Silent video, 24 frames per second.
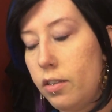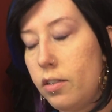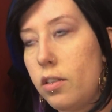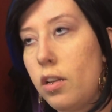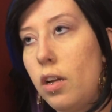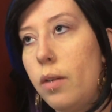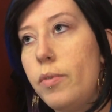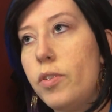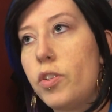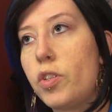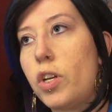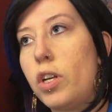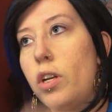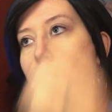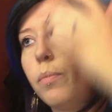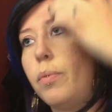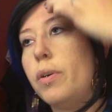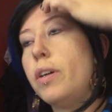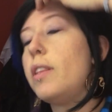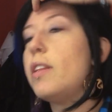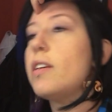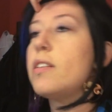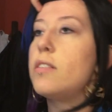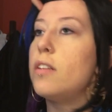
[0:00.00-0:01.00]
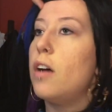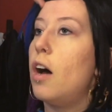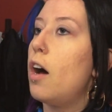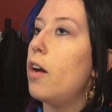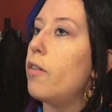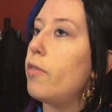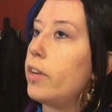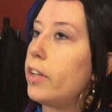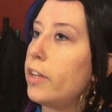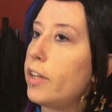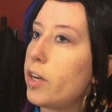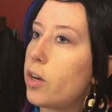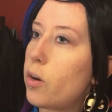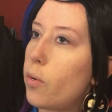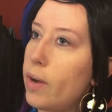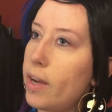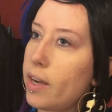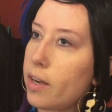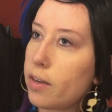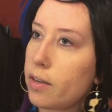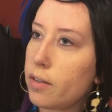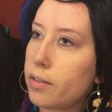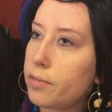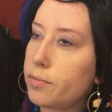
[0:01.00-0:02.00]
So I'm just going to put this on really
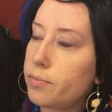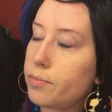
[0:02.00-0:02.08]
quick.